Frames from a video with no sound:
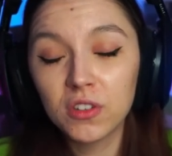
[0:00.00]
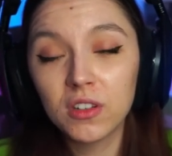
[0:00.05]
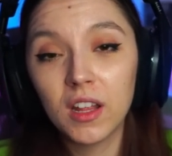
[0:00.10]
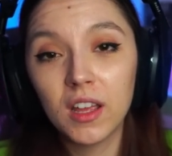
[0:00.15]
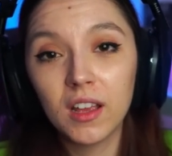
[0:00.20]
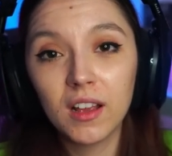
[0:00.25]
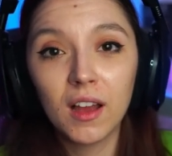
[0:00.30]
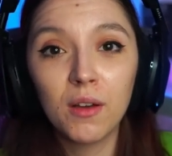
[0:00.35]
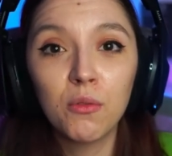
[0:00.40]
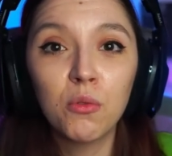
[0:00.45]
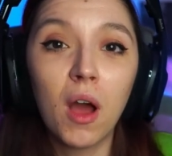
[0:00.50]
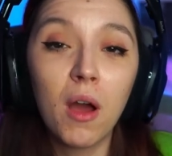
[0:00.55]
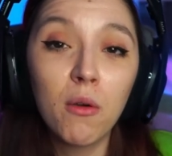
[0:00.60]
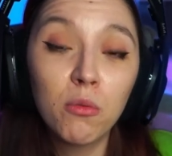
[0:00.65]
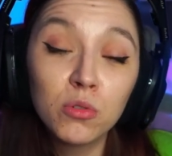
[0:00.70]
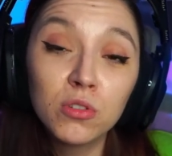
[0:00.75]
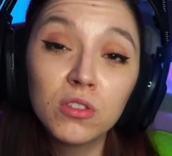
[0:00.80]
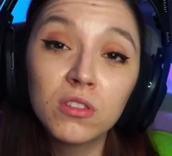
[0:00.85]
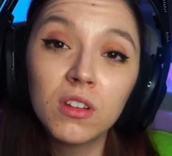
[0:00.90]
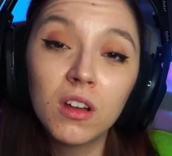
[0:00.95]
Like, I
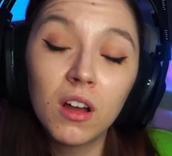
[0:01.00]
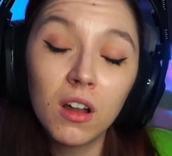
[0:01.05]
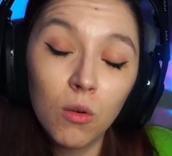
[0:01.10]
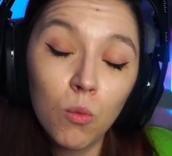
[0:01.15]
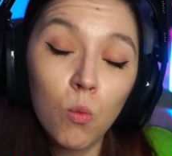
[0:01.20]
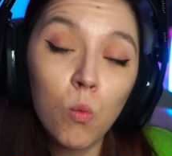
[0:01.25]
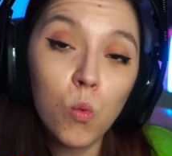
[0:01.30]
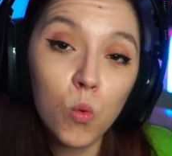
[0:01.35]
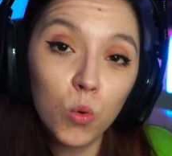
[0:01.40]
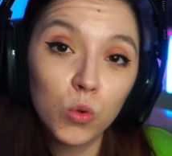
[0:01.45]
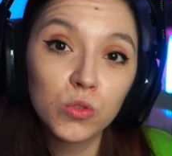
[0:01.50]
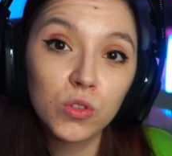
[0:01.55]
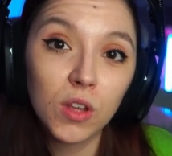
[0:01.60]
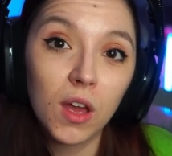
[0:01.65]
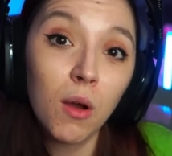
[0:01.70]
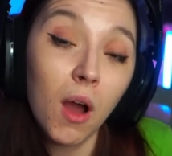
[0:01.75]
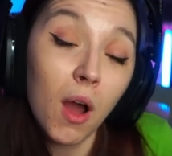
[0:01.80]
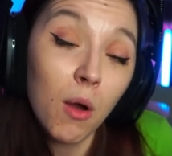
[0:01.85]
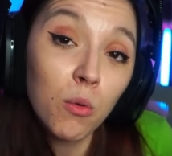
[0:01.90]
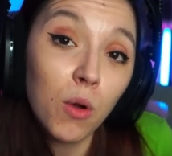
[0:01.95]
would
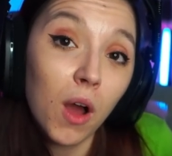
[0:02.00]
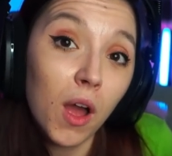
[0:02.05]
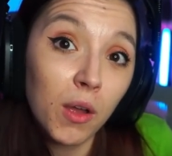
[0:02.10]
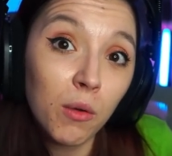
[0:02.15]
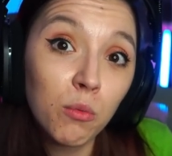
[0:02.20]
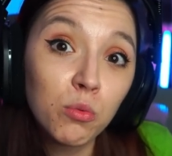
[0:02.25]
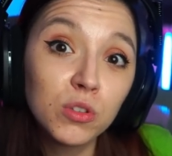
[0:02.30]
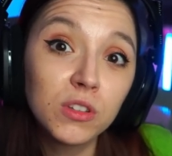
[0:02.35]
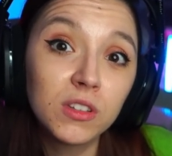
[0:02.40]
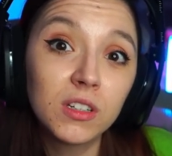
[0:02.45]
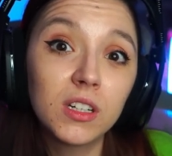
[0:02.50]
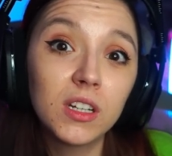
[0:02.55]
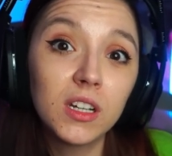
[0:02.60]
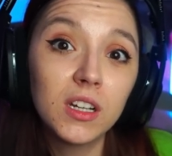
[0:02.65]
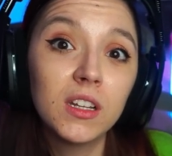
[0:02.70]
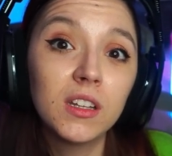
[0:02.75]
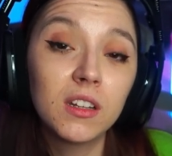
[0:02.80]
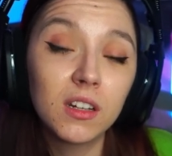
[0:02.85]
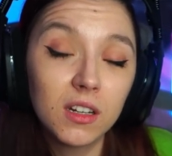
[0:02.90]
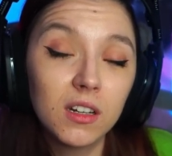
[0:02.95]

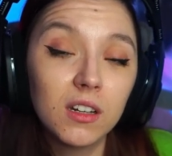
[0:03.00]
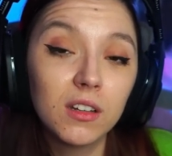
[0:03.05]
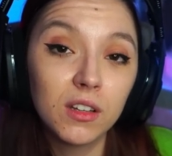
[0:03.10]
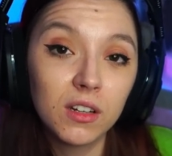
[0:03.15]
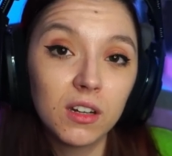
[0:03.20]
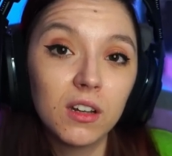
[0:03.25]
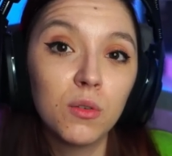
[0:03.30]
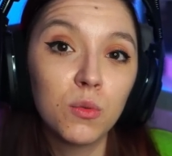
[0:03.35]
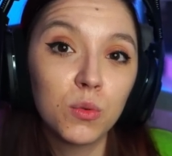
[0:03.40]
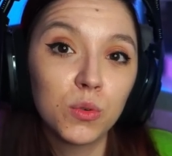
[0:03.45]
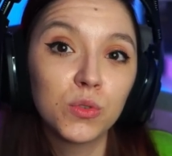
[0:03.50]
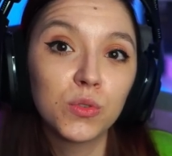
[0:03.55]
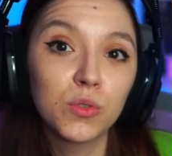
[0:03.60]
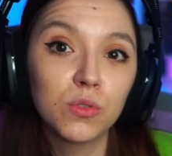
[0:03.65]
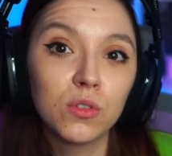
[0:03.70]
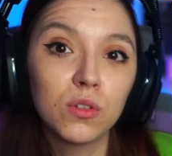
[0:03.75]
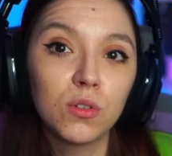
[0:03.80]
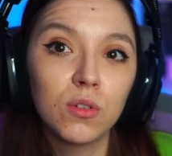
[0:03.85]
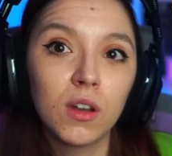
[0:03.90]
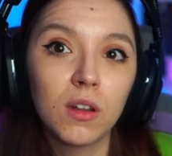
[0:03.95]
really want to
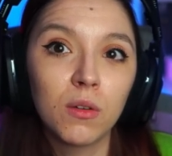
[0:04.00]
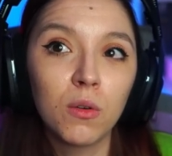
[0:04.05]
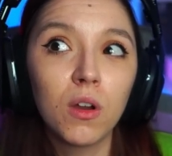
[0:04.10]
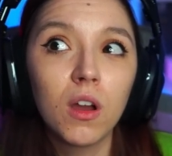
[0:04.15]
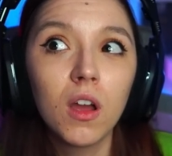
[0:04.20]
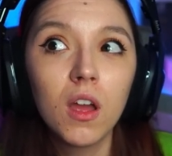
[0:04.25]
know, like,